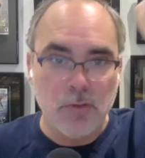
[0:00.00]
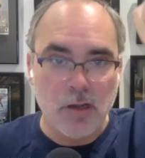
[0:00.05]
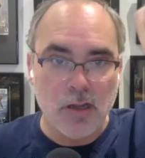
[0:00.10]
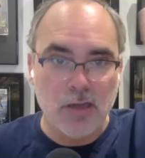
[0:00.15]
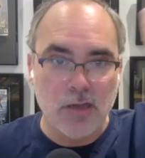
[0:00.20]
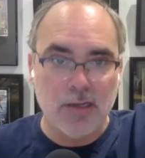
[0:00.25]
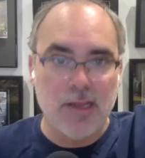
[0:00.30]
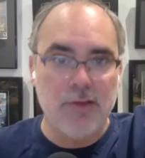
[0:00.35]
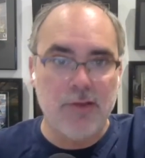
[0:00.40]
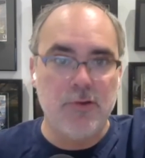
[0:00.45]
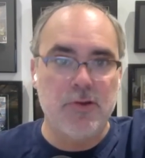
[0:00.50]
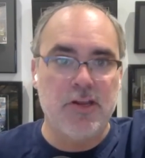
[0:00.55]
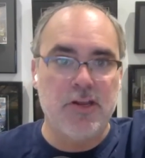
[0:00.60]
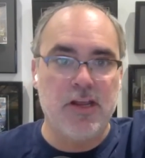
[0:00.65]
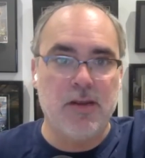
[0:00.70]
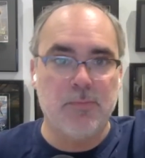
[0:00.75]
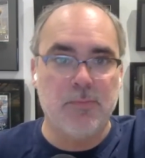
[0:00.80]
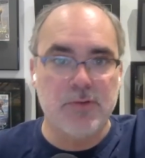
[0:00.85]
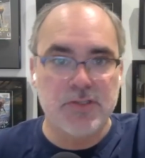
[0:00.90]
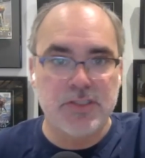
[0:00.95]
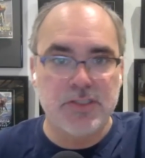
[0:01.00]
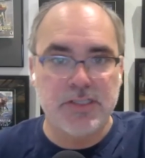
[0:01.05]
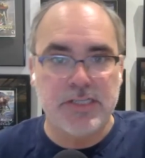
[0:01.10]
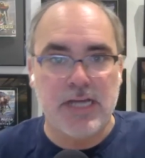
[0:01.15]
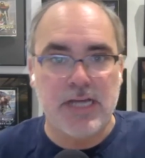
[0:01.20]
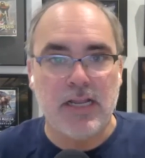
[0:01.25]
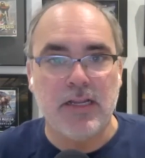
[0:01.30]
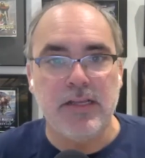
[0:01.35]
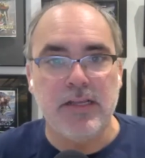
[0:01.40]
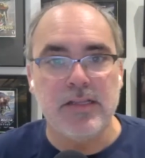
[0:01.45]
allow your cameras to
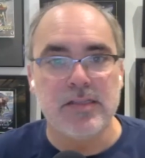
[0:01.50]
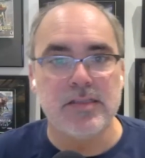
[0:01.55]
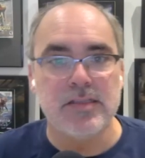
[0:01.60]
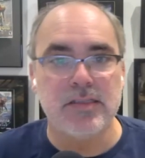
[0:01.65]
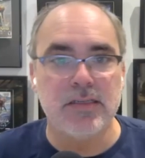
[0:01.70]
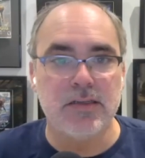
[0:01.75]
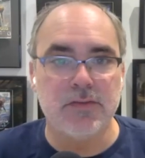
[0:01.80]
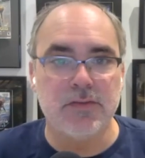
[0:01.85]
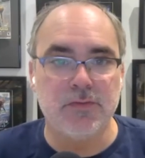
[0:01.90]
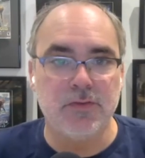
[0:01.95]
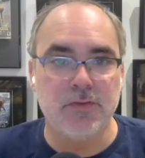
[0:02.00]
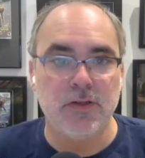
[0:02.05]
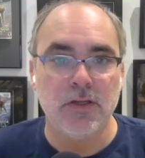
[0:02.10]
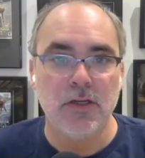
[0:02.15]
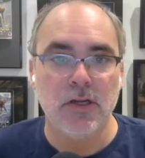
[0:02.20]
dolly and stuff.